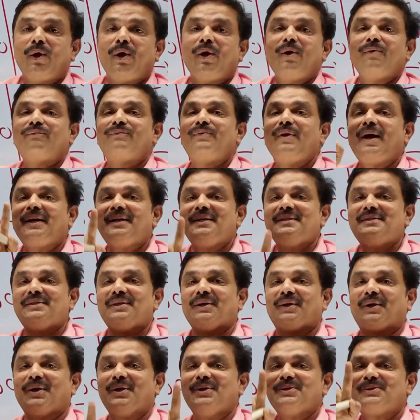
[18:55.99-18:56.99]
If that is
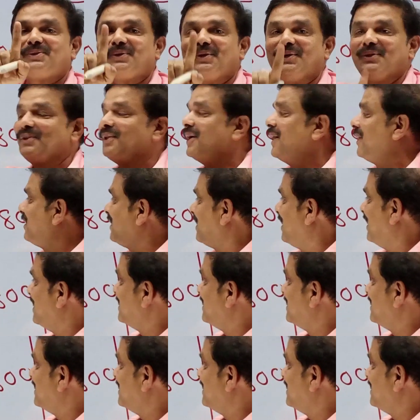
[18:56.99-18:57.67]
the case, in that